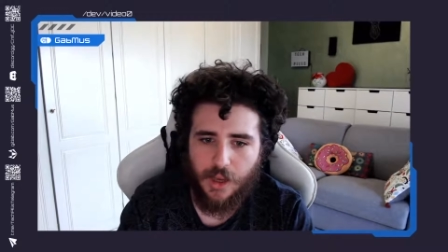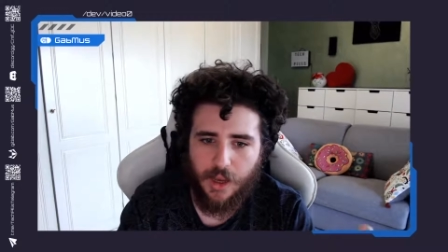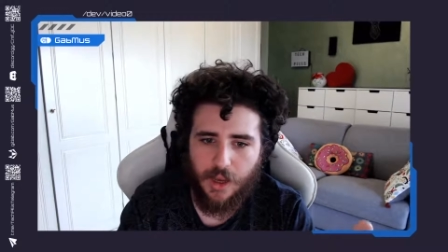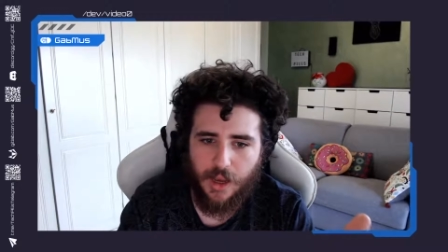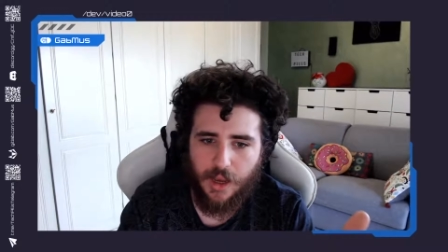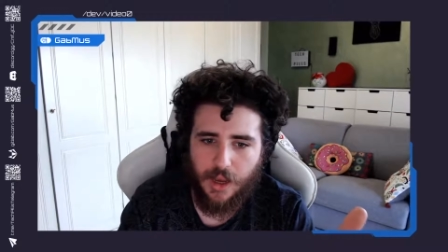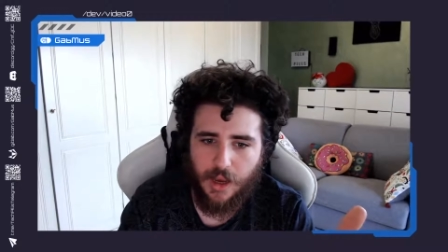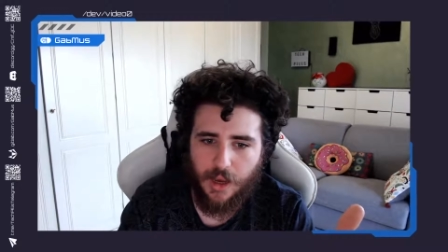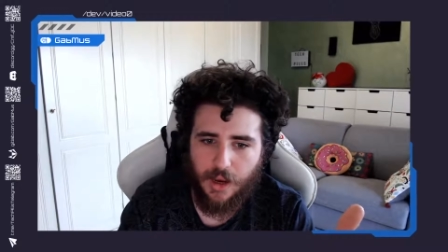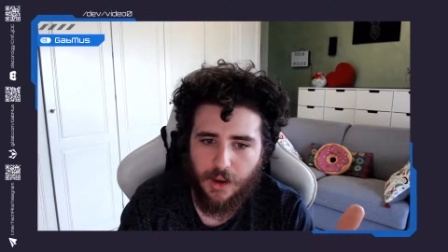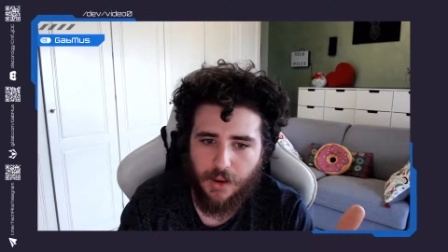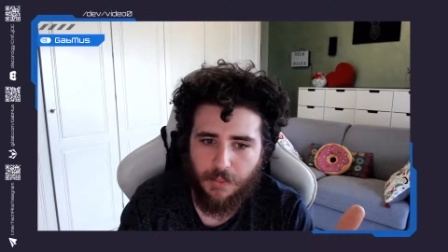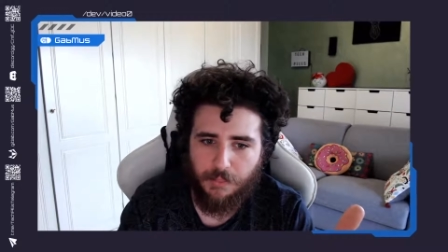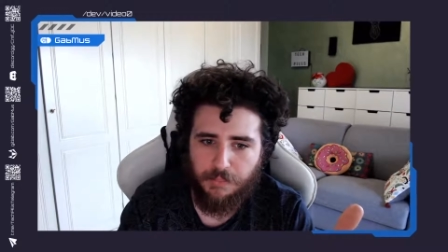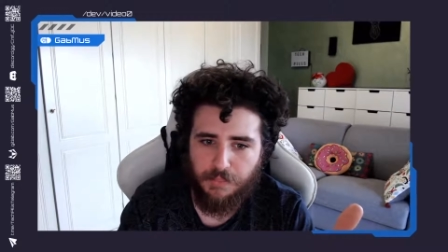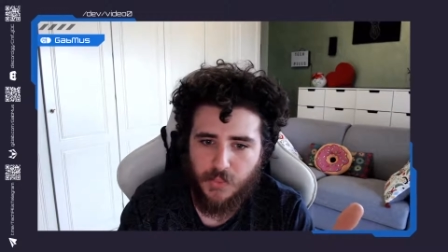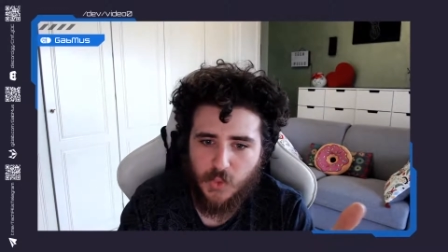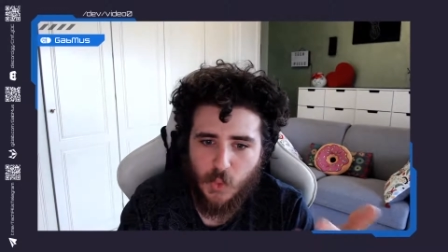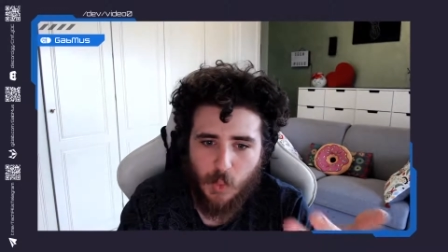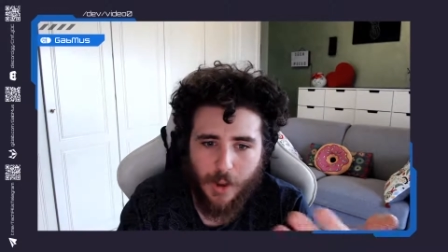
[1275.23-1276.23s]

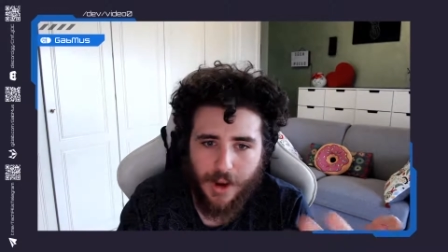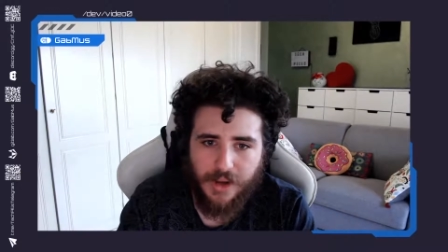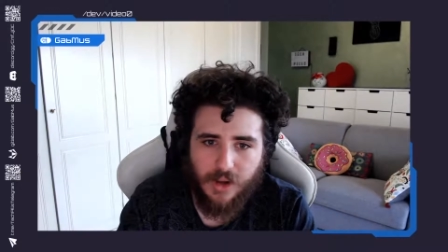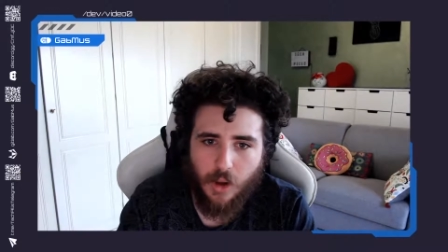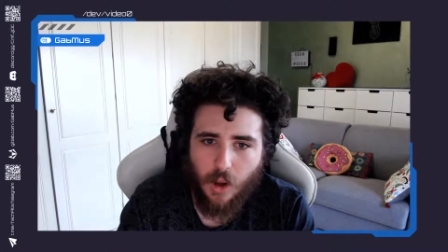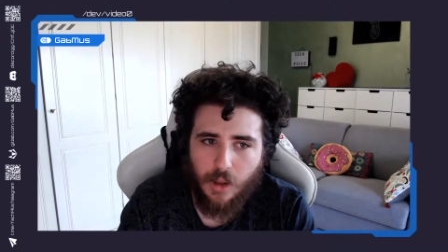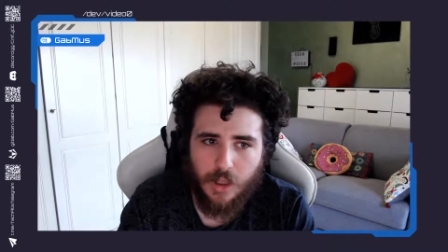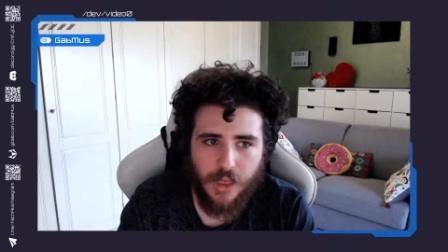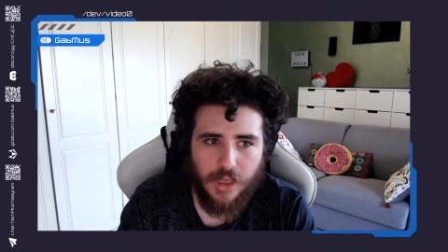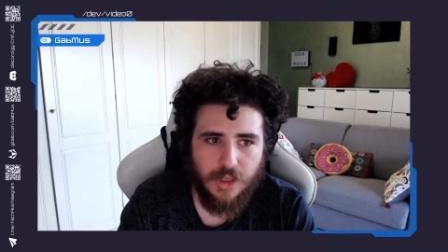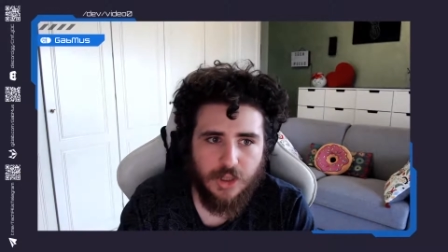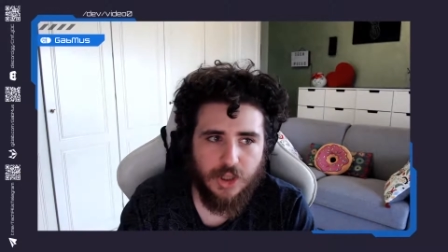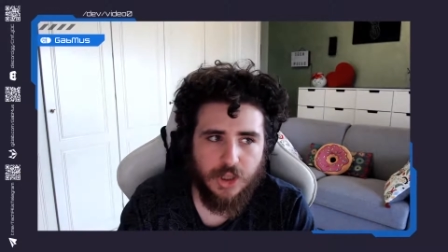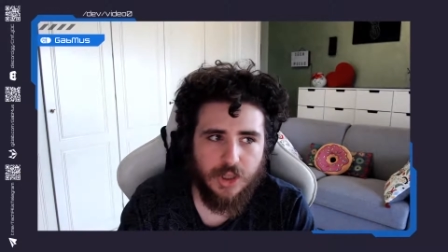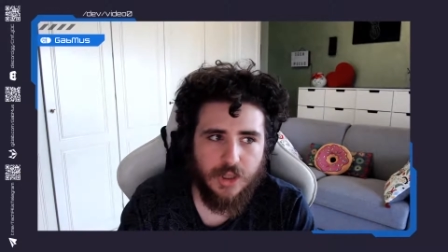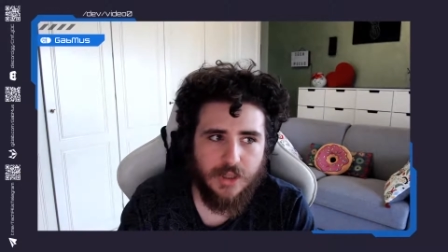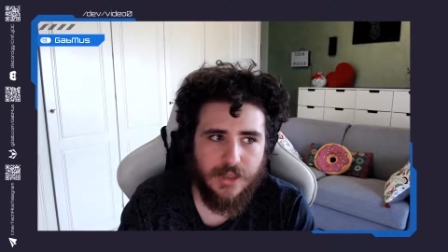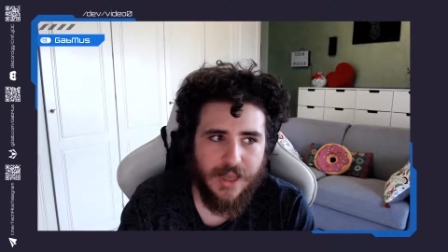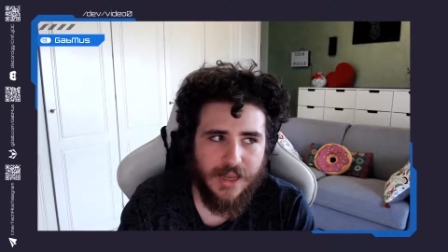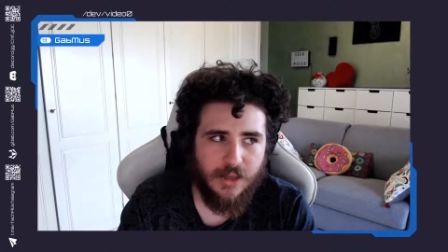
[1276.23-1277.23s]
To my knowledge,
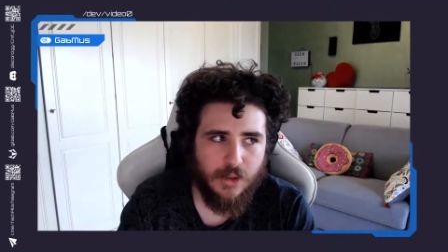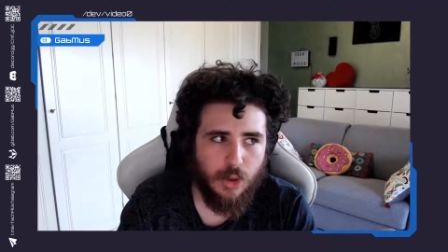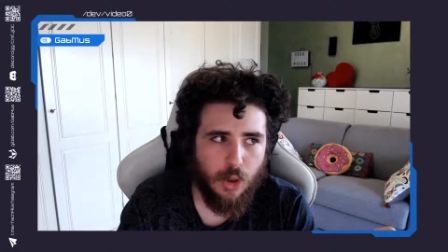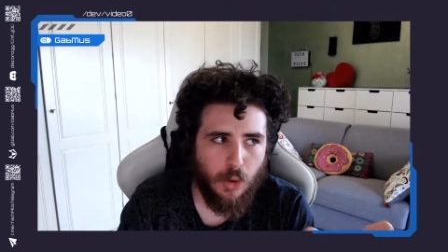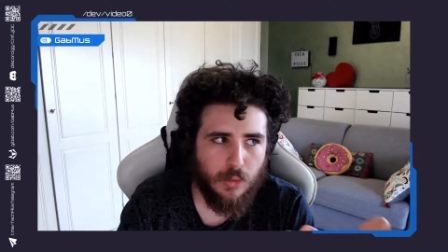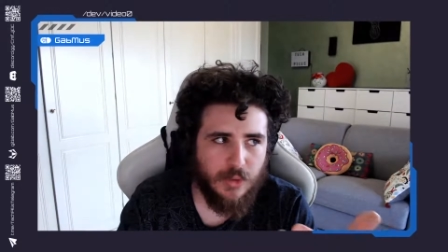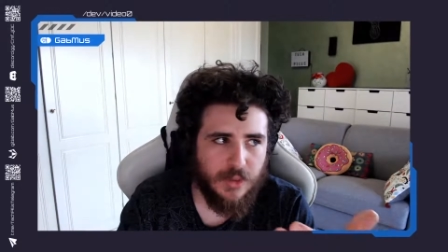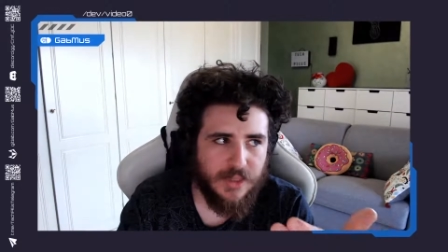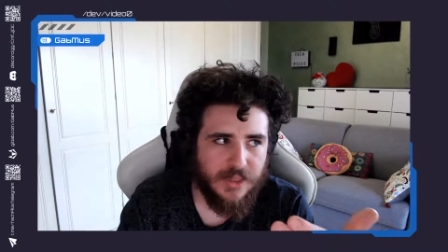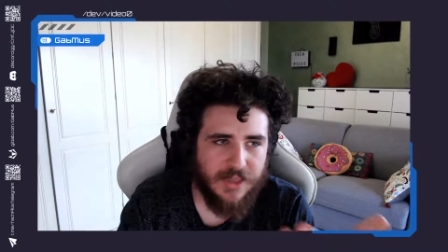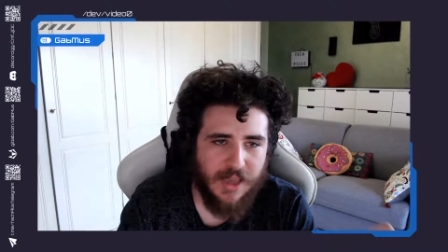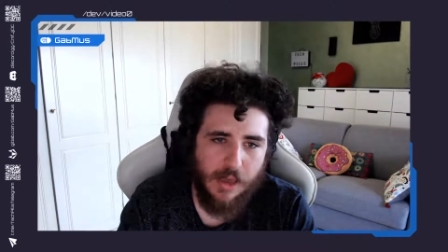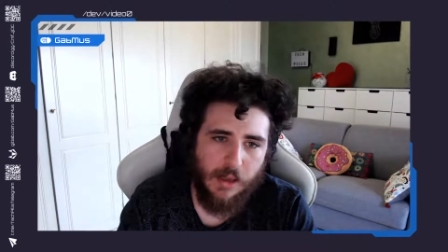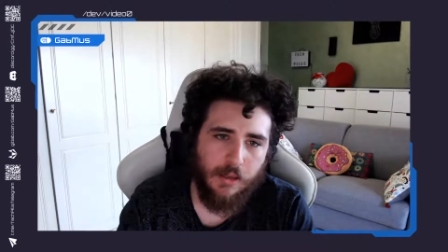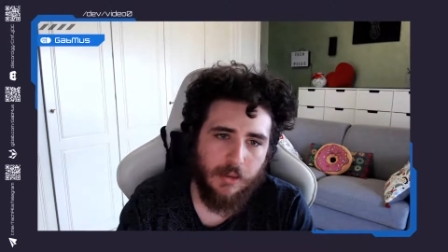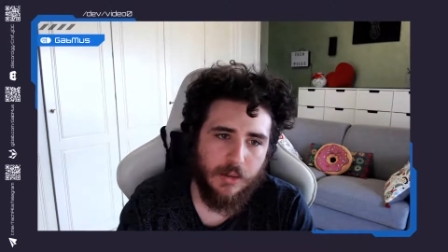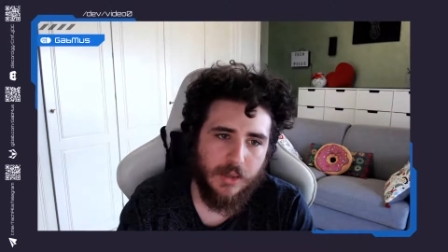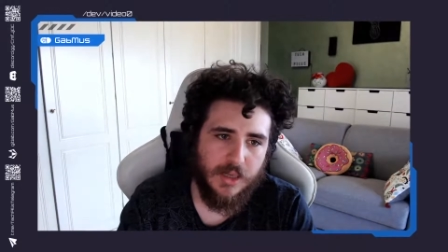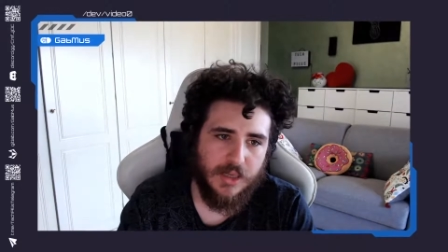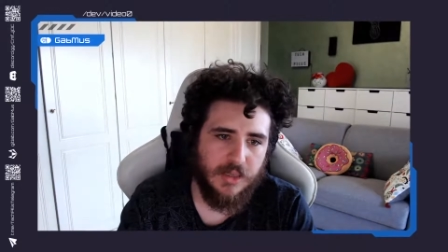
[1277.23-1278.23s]
they don't
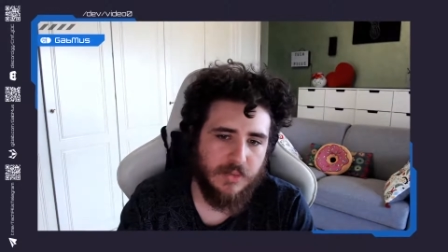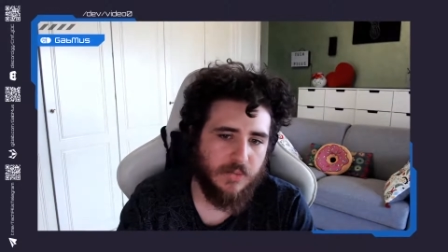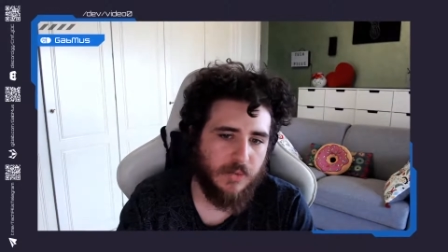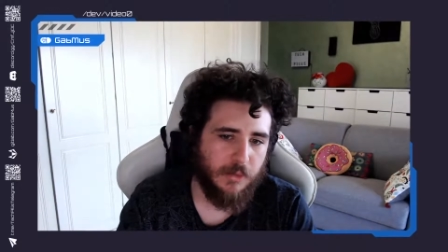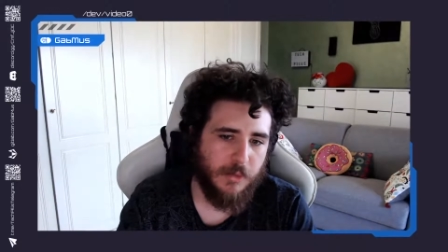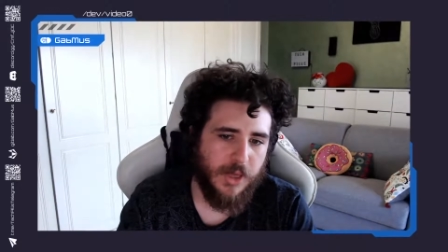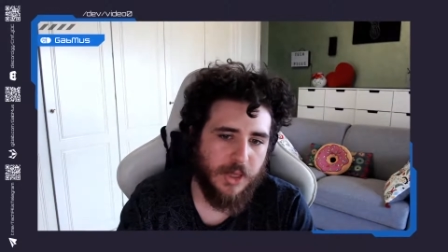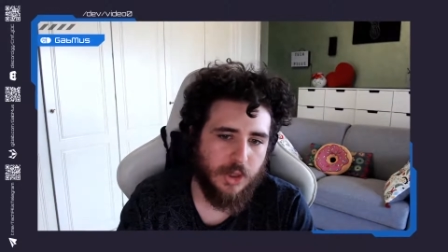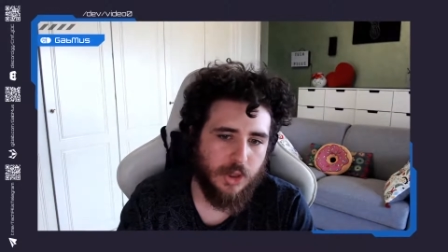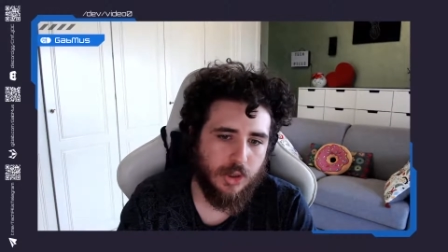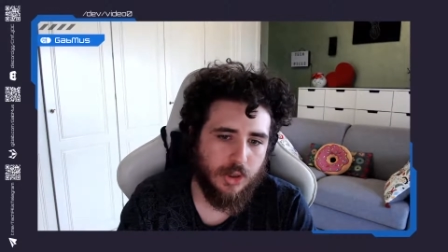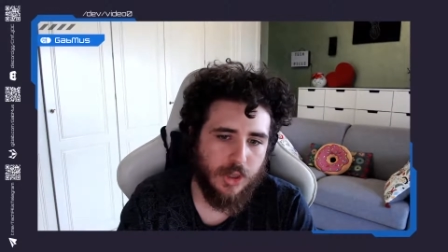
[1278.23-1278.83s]
sell this information.